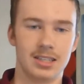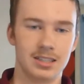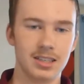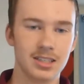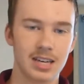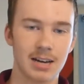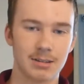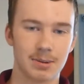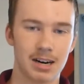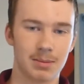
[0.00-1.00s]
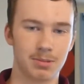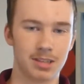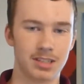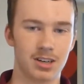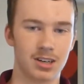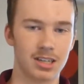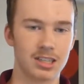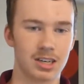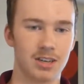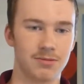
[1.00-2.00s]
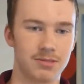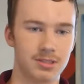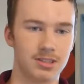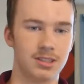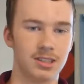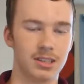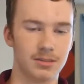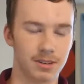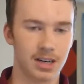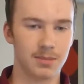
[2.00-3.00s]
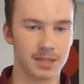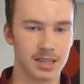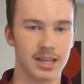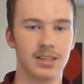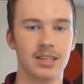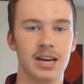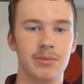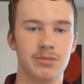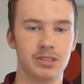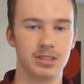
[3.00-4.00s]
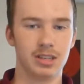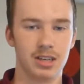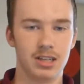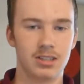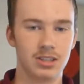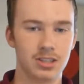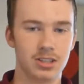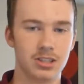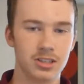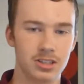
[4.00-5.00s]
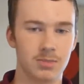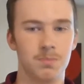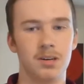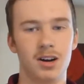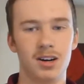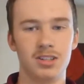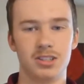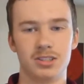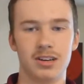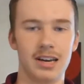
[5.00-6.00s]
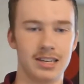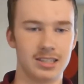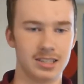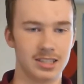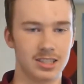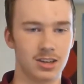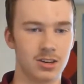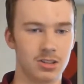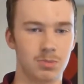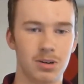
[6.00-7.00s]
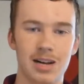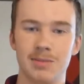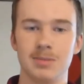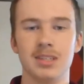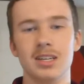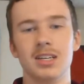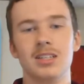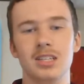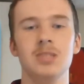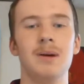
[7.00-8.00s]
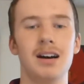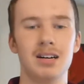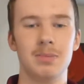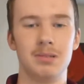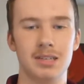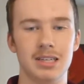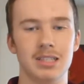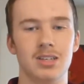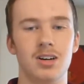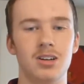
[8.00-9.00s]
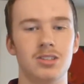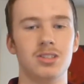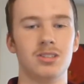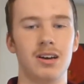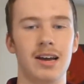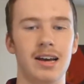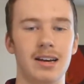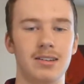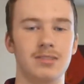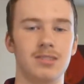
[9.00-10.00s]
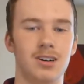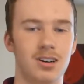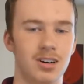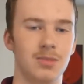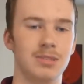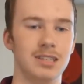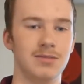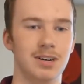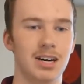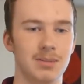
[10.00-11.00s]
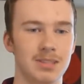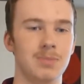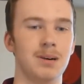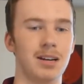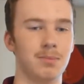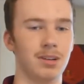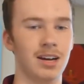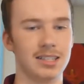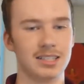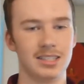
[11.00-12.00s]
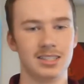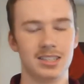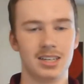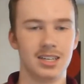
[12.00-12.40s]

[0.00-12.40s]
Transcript: These types of power plants are less harmful to the environment and the atmosphere. This is good, but also has its own problems. These power plants also have harmed the environment by blocking